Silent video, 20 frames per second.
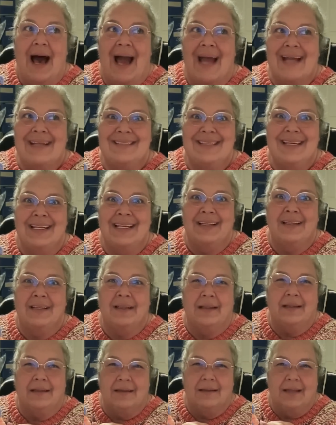I didn't
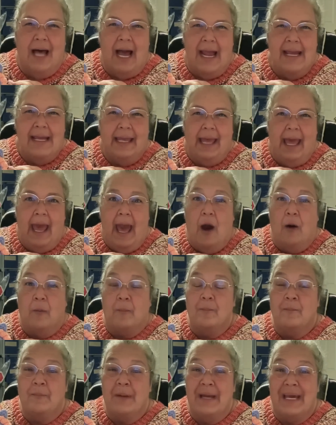like how
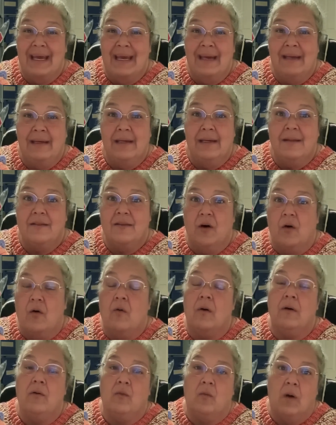big the
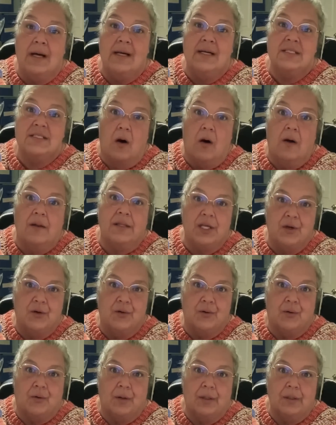horn was on the
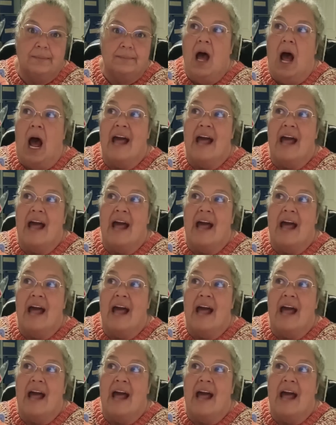unicorn.